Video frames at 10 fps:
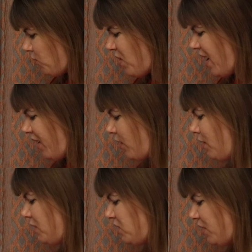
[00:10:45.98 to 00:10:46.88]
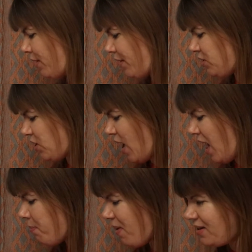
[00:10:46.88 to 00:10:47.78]
we're going to learn to
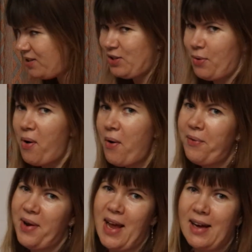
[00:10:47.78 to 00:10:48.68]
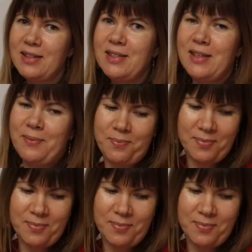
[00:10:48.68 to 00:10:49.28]
help us to orient